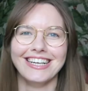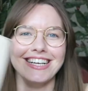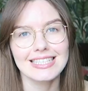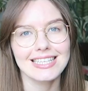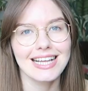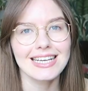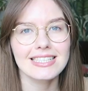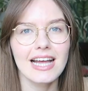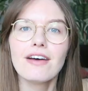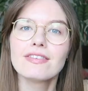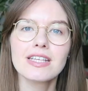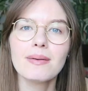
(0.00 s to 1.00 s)
And next I
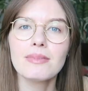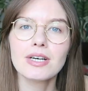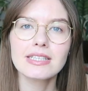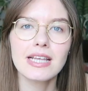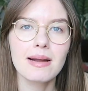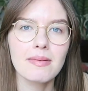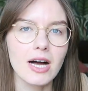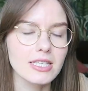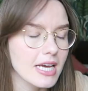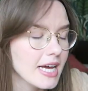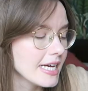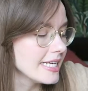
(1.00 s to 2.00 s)
have some books that I
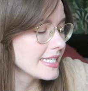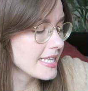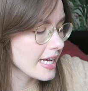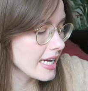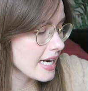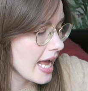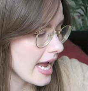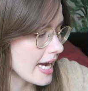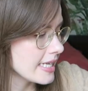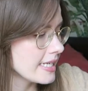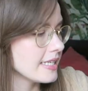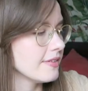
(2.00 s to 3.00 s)
bought
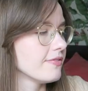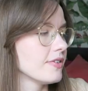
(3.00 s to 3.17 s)
secondhand.